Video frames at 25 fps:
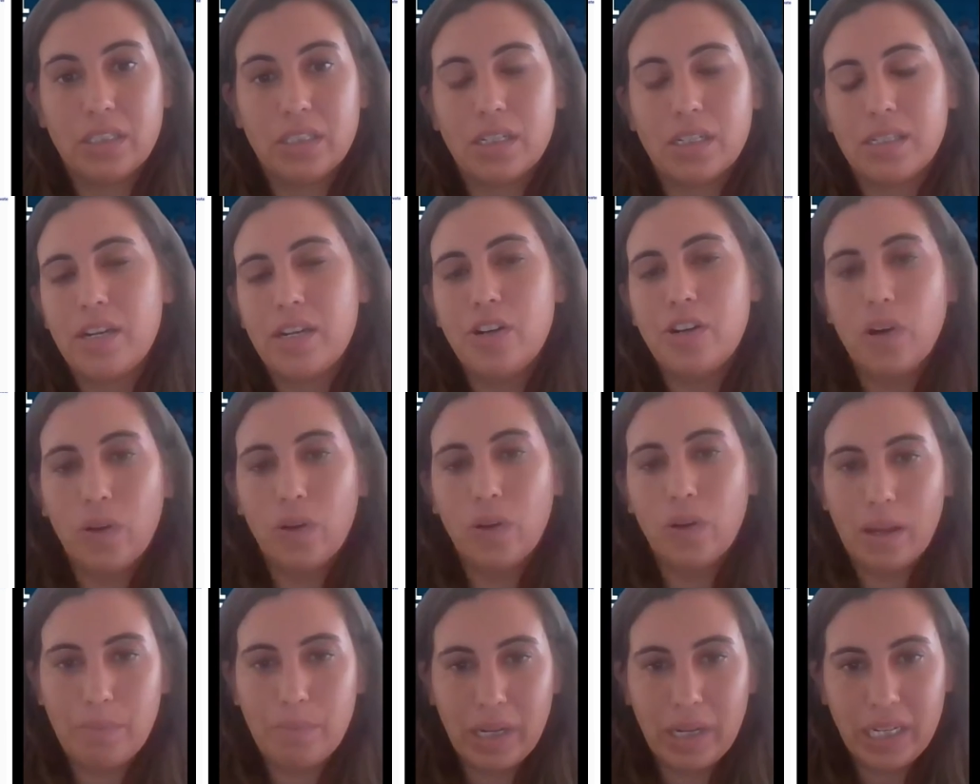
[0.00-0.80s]
because I know
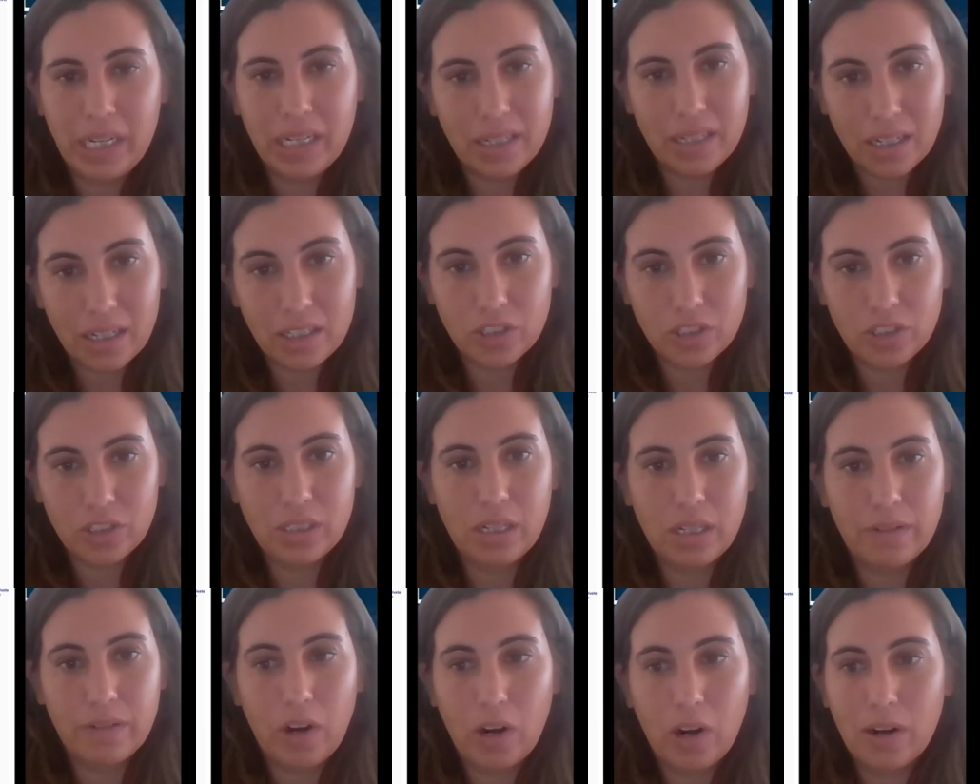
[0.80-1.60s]
that many countries
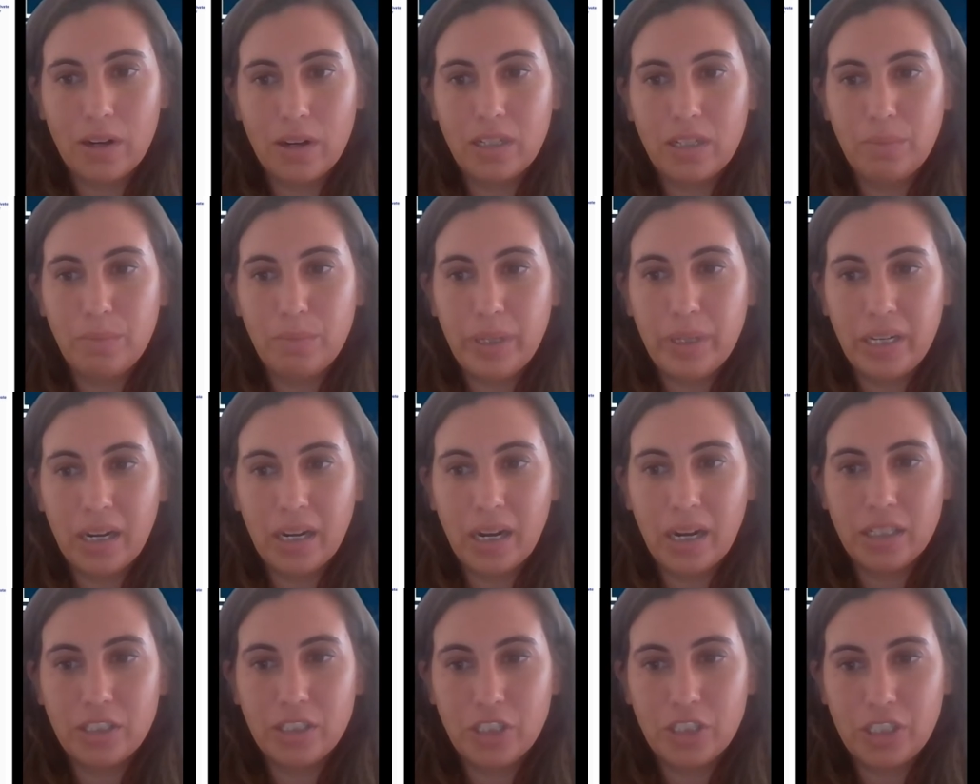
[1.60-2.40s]
have already
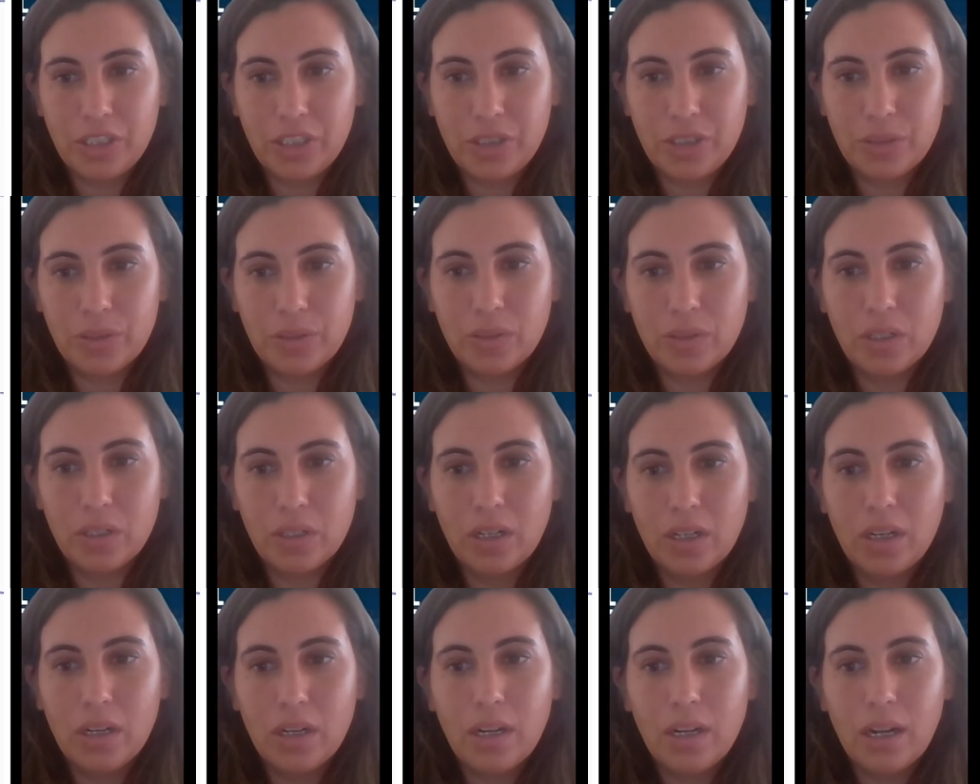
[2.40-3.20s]
begun to
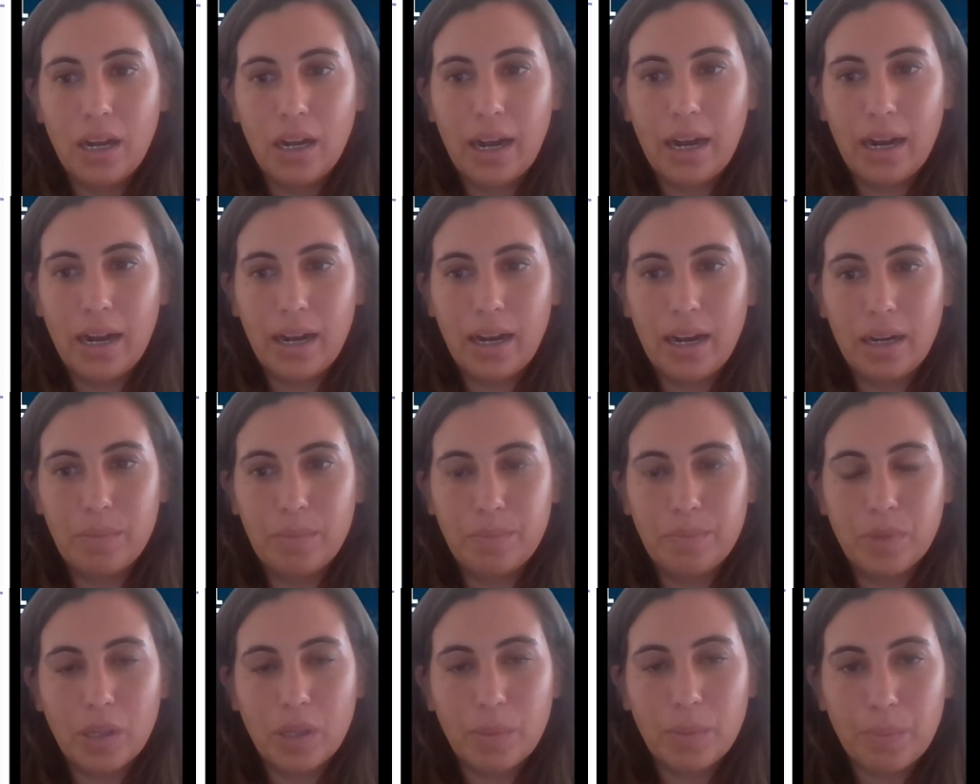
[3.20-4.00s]

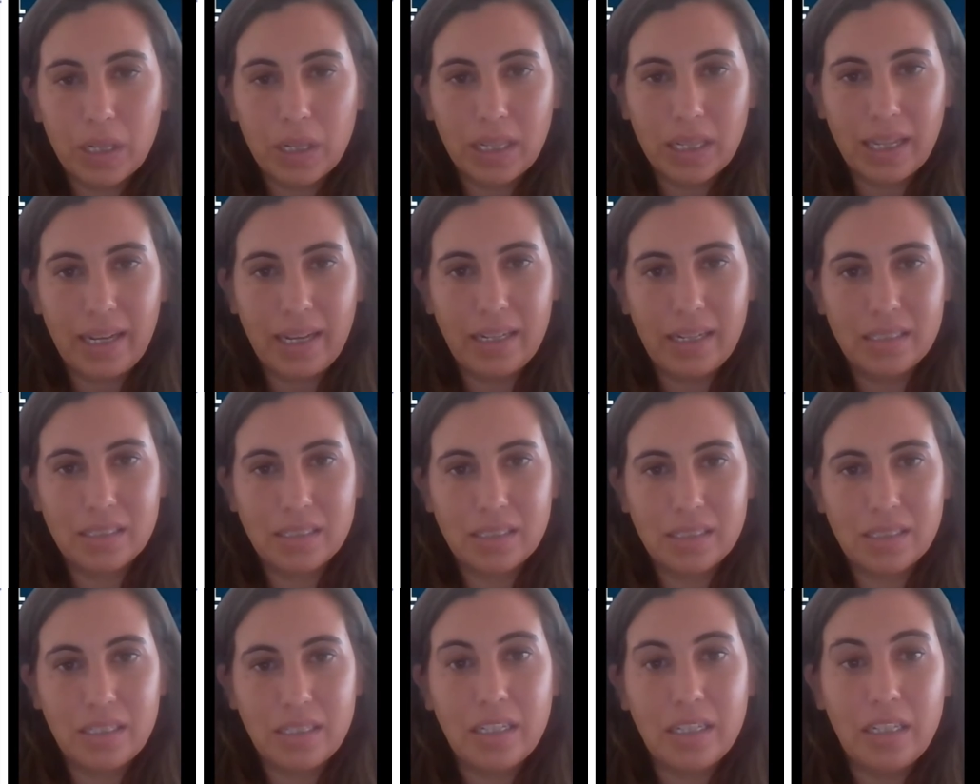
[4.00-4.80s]

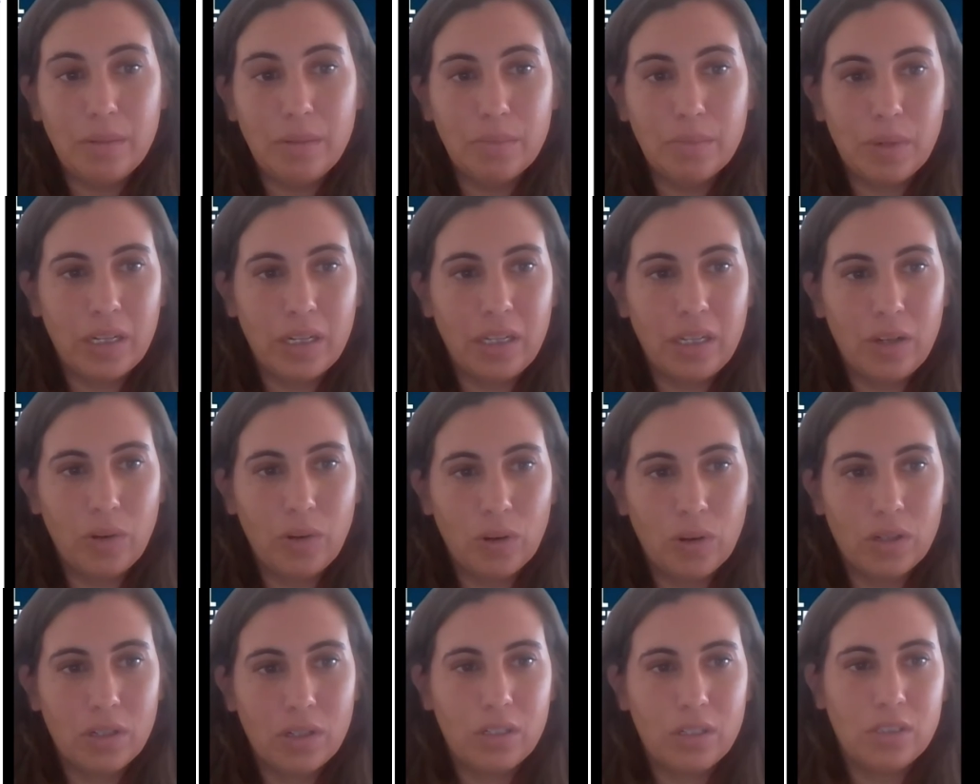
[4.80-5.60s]
place e-money
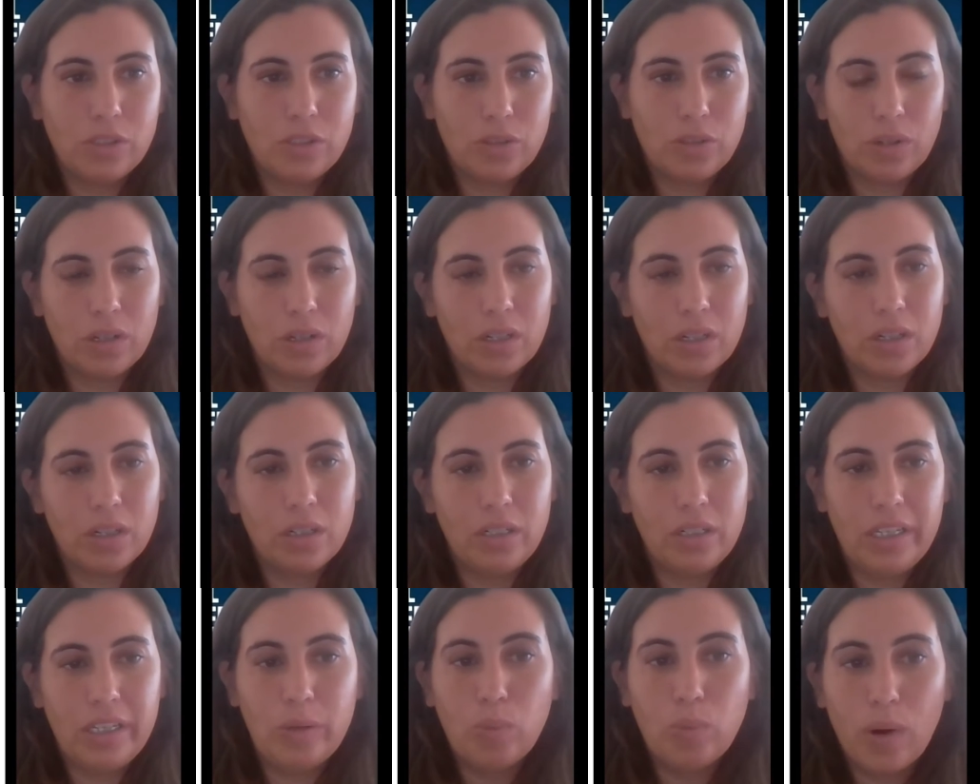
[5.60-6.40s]
orders or
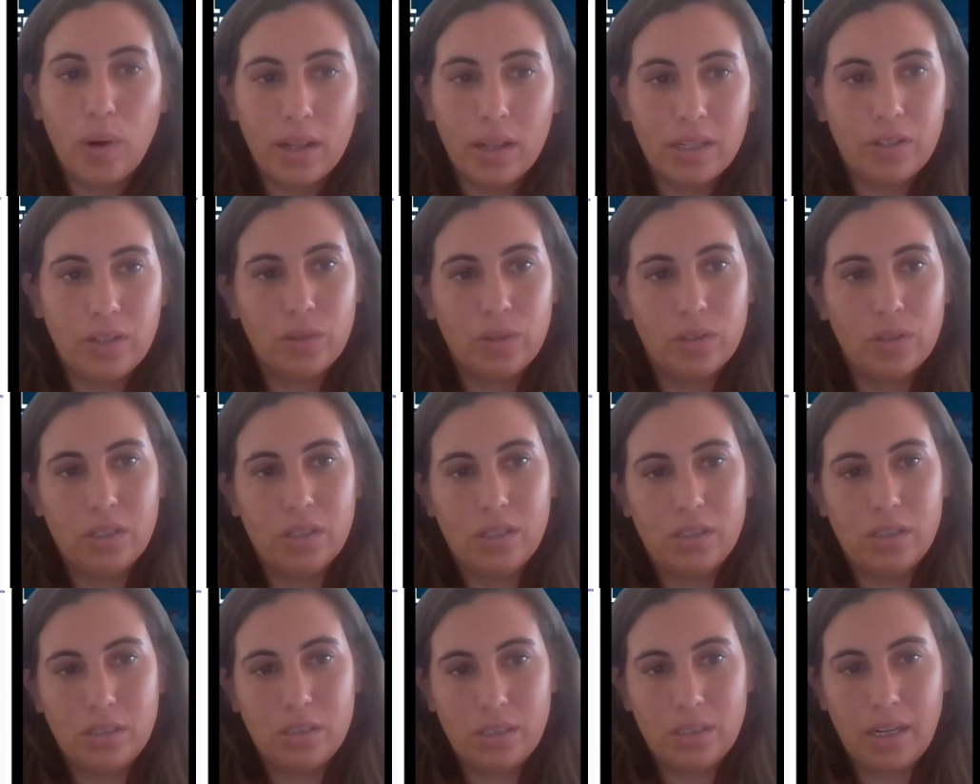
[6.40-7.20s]
e-wallet
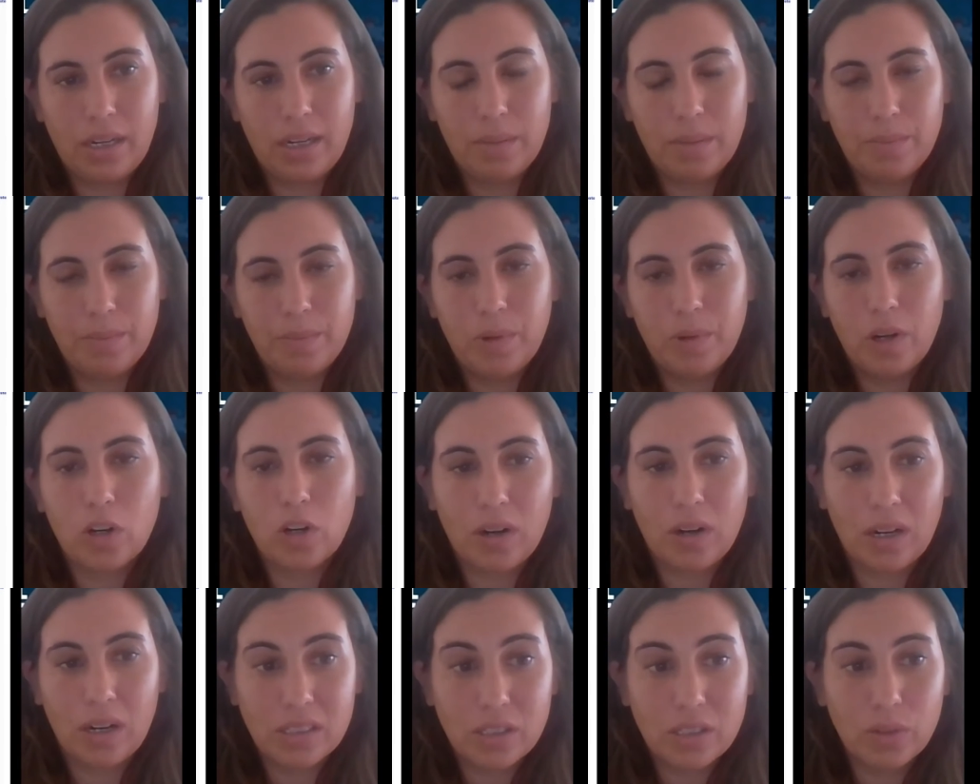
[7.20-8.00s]
orders
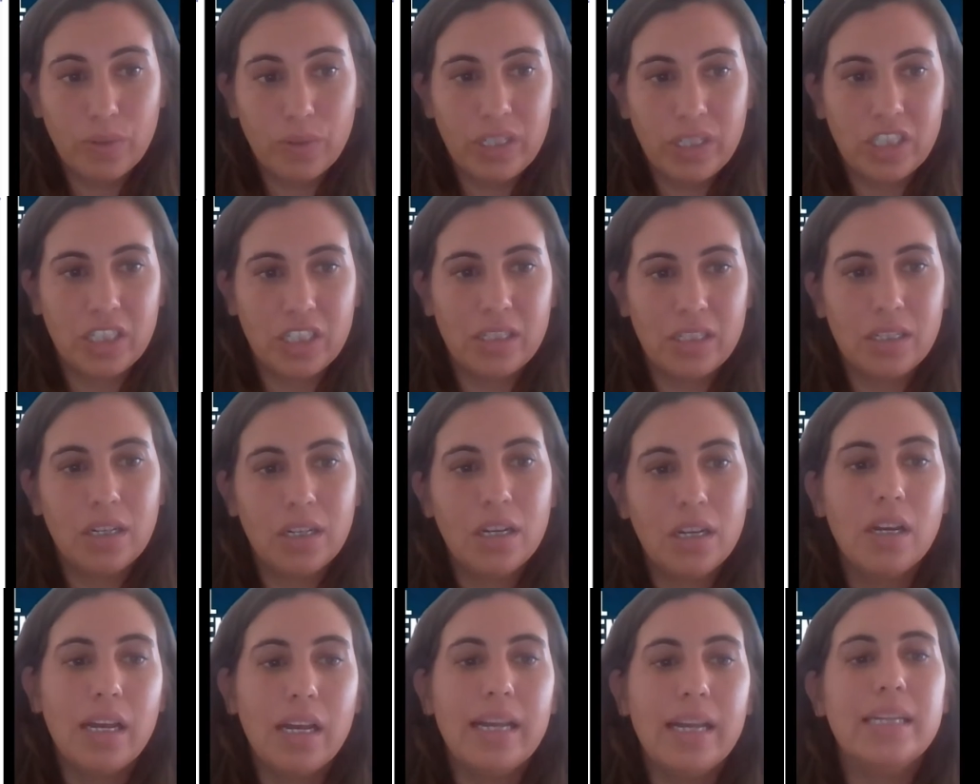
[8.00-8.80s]
across the region,
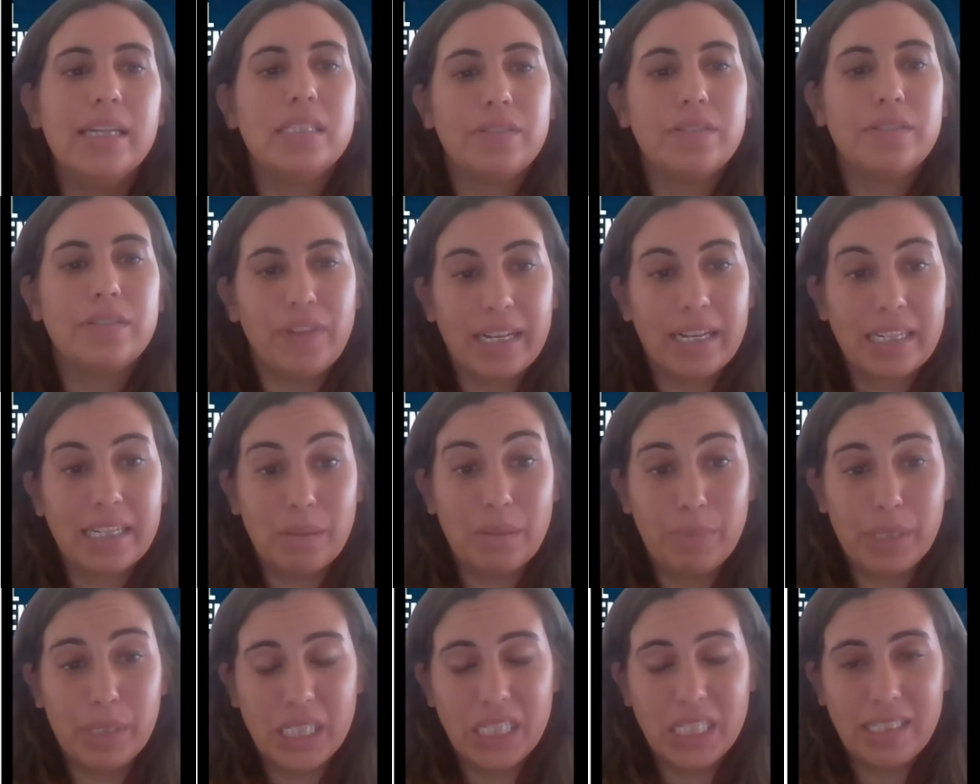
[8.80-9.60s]
is
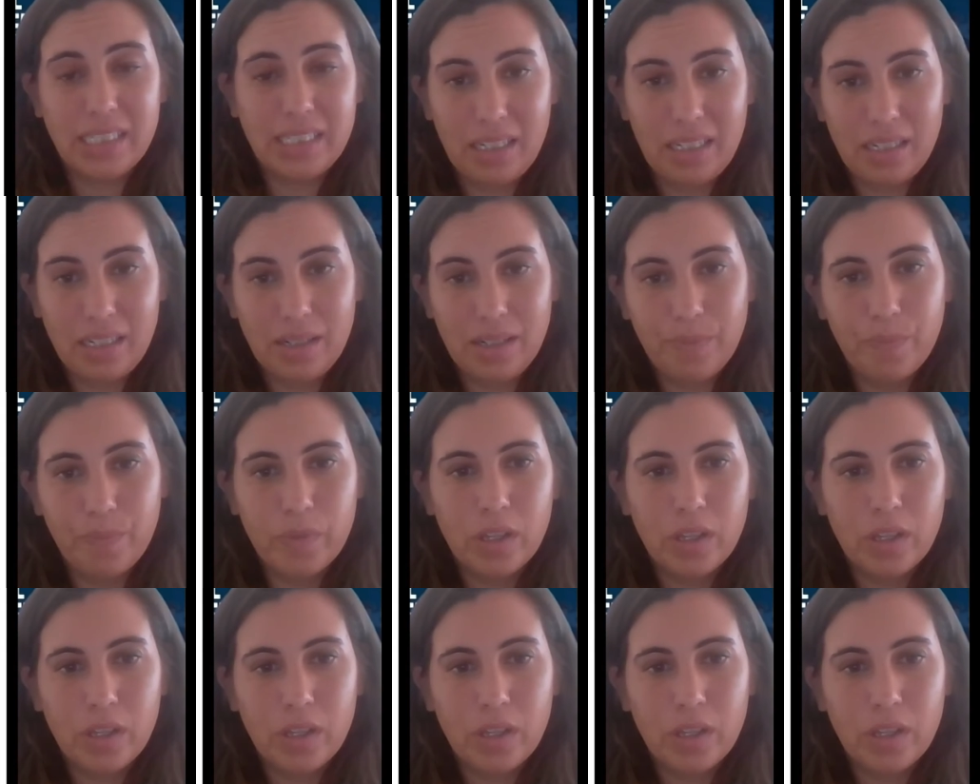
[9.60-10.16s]
flexibility.